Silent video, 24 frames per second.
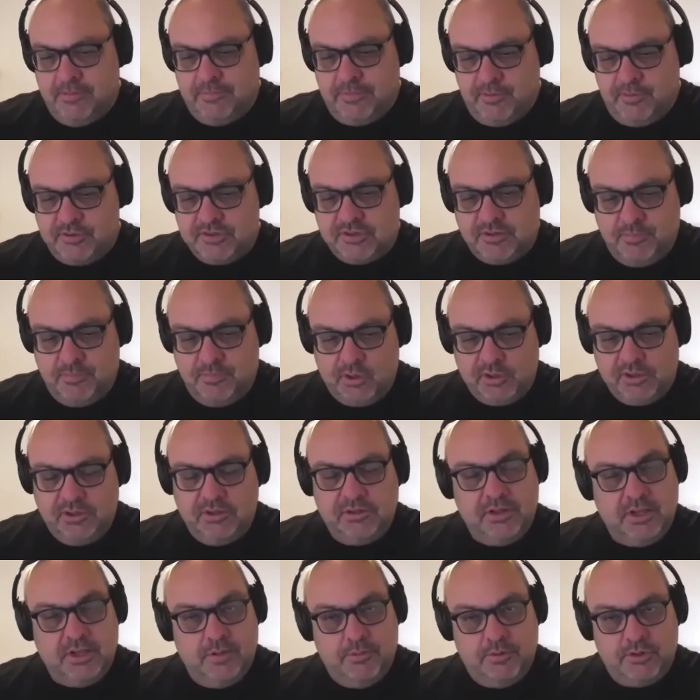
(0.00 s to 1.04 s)
there is a model
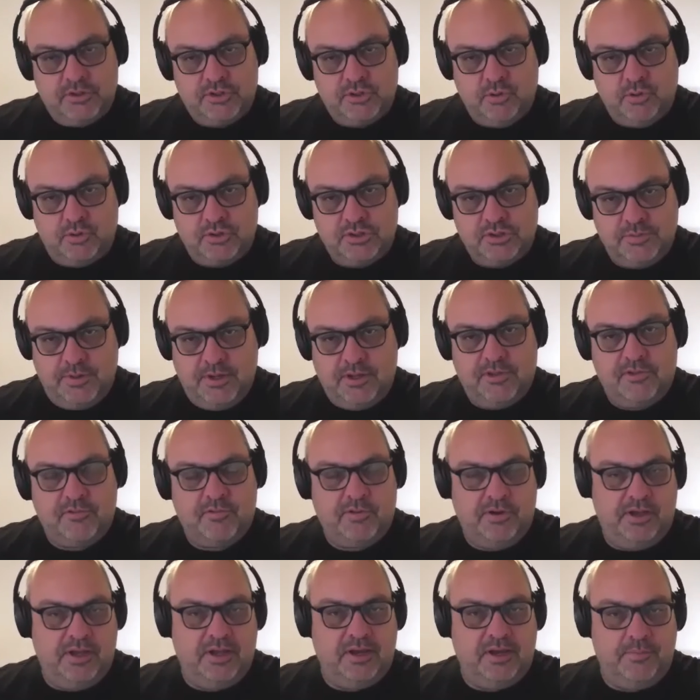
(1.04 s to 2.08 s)
in there which talks about
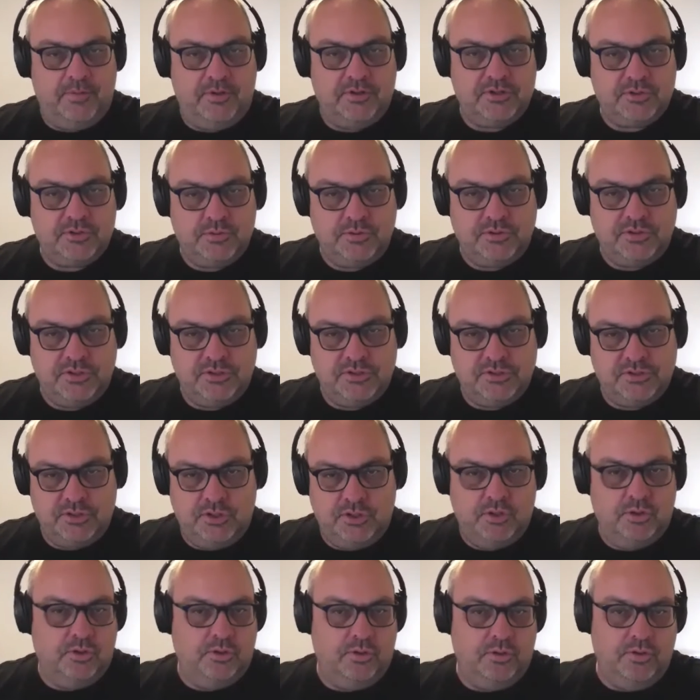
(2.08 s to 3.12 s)
3 elements, which is
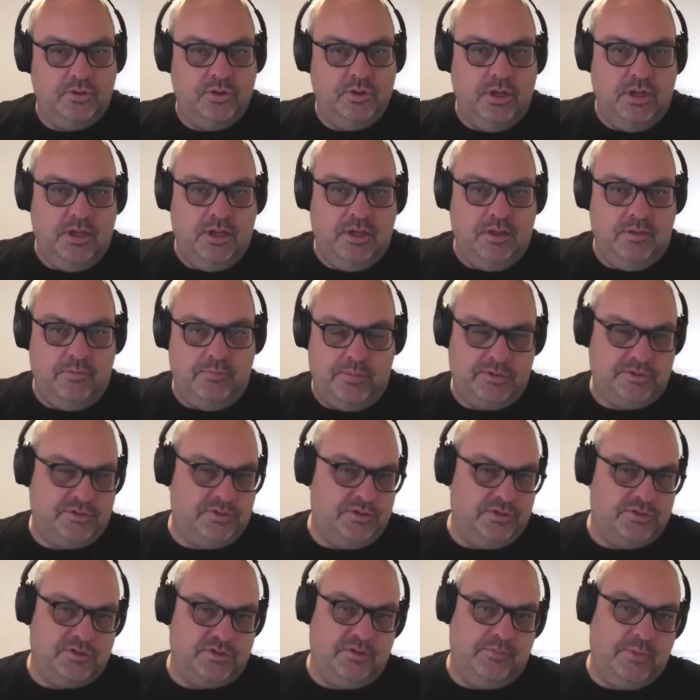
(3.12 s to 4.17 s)
you,
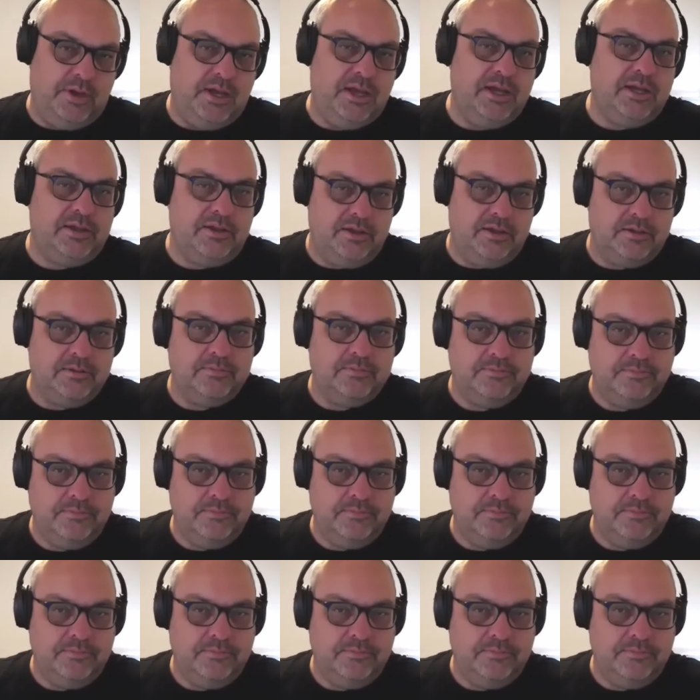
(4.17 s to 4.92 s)
business, and market.